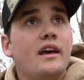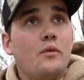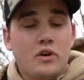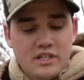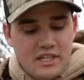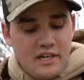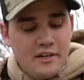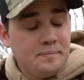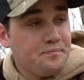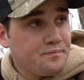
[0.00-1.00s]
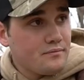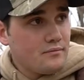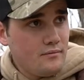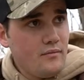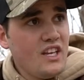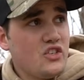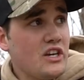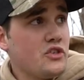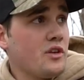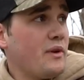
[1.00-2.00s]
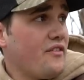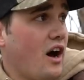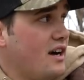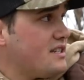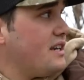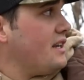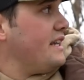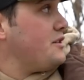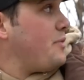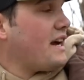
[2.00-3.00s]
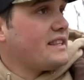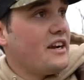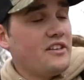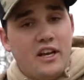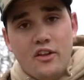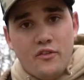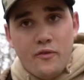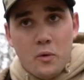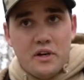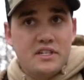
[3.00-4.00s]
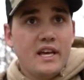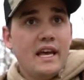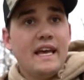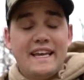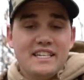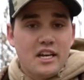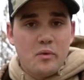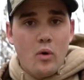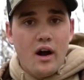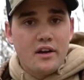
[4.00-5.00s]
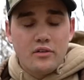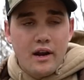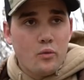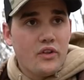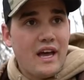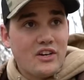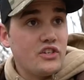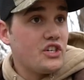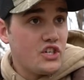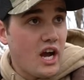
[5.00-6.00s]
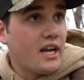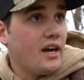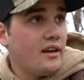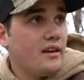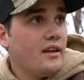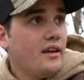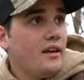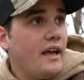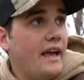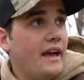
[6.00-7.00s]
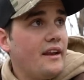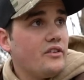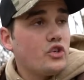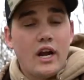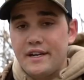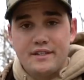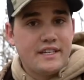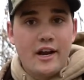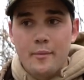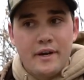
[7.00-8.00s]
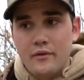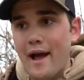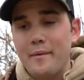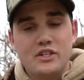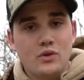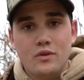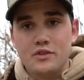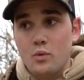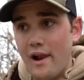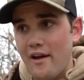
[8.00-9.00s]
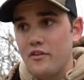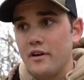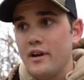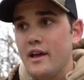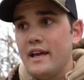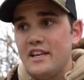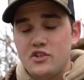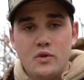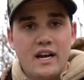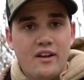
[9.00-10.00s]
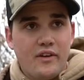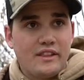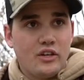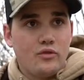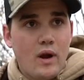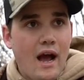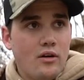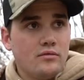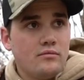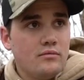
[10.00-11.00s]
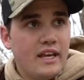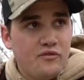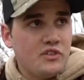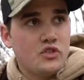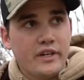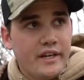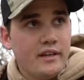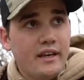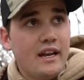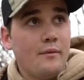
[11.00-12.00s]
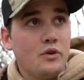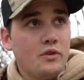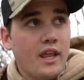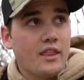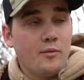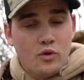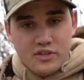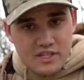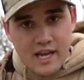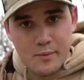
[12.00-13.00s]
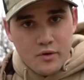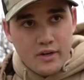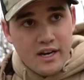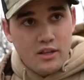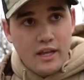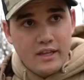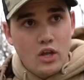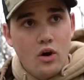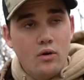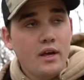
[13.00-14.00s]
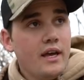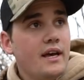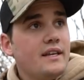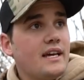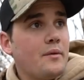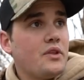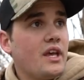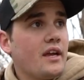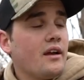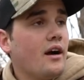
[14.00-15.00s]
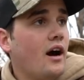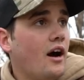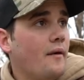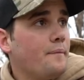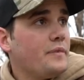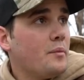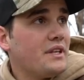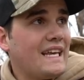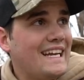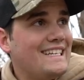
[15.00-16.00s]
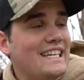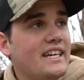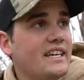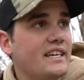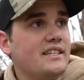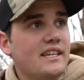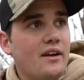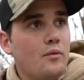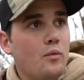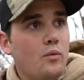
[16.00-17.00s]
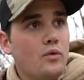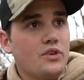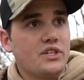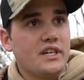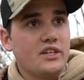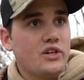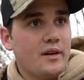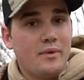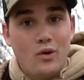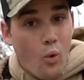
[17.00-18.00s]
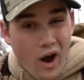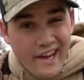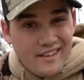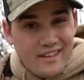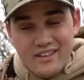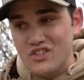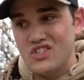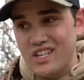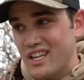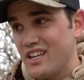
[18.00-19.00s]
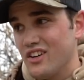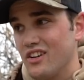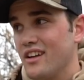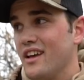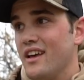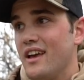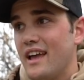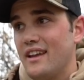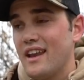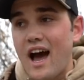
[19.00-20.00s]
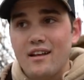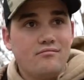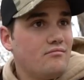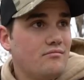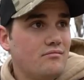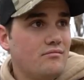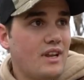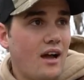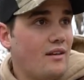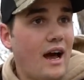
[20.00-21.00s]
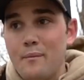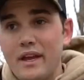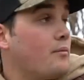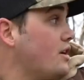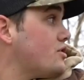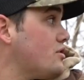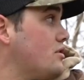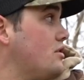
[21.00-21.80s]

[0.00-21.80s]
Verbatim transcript: And we're gonna sit here and try shoes. And we have Austin. He's back there in the other forest. He's gonna be walking around with actually a shotgun and trying to scare up any rabbits, squirrels, whatever. He's doing kind of like the ground infantry, and I'm doing like the more the sniper kind of lay low type thing. Um, but the idea is that we're just gonna try to be quiet and just sit here and not, not, not make much.